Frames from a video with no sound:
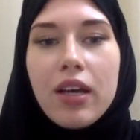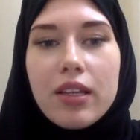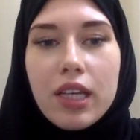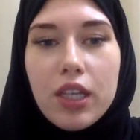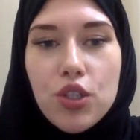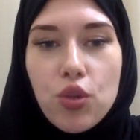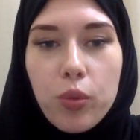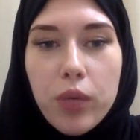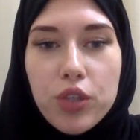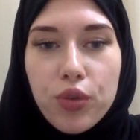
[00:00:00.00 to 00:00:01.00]
Thank you so
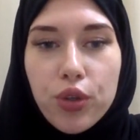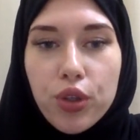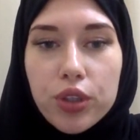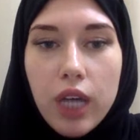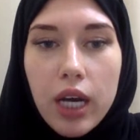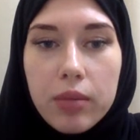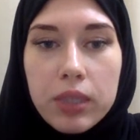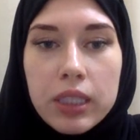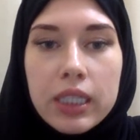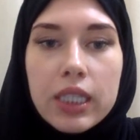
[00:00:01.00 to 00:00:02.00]
much for your time.
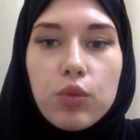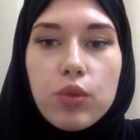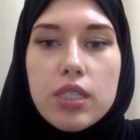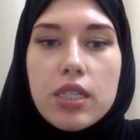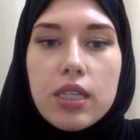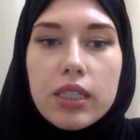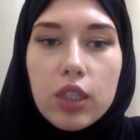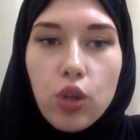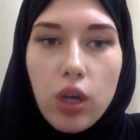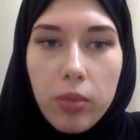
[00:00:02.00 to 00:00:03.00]
It was
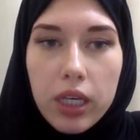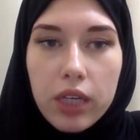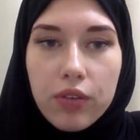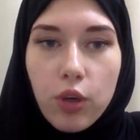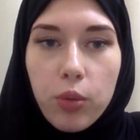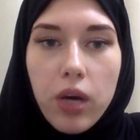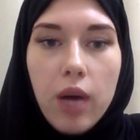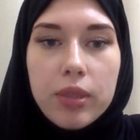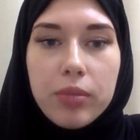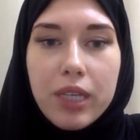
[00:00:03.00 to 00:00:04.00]
Dr. Mariam from
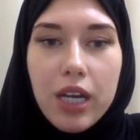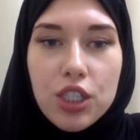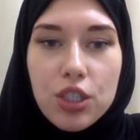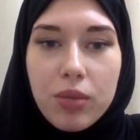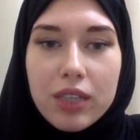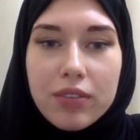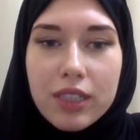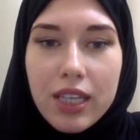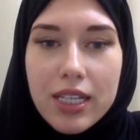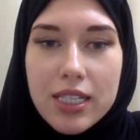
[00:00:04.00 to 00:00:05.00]
Mohammed Bani Hashim
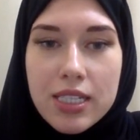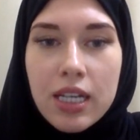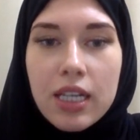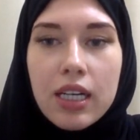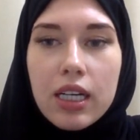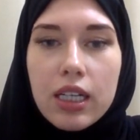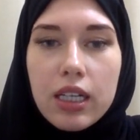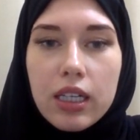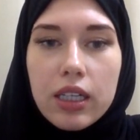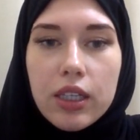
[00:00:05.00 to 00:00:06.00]
Advocates,
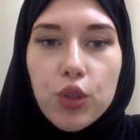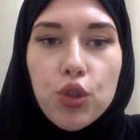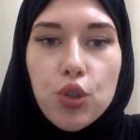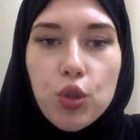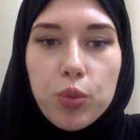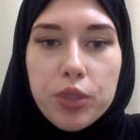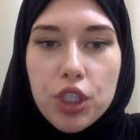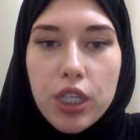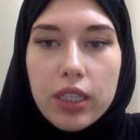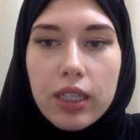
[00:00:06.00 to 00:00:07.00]
YouTube
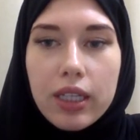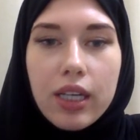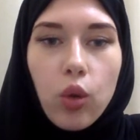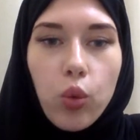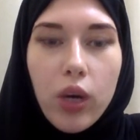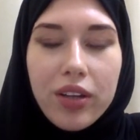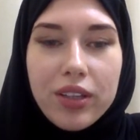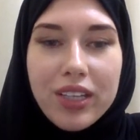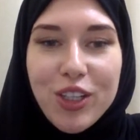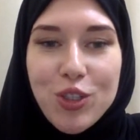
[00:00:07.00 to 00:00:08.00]
channel Legal One.
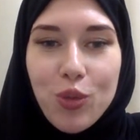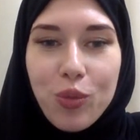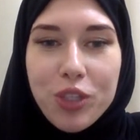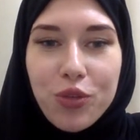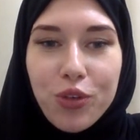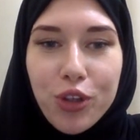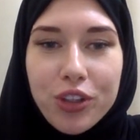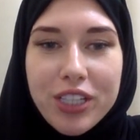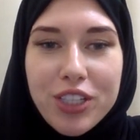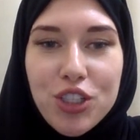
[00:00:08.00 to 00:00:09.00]
Thank you so much for your
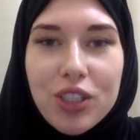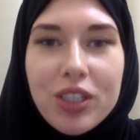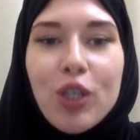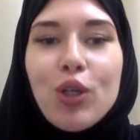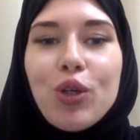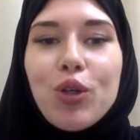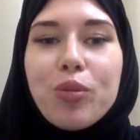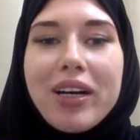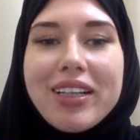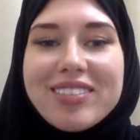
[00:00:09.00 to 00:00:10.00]
attention.
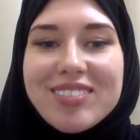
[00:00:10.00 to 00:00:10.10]
Goodbye.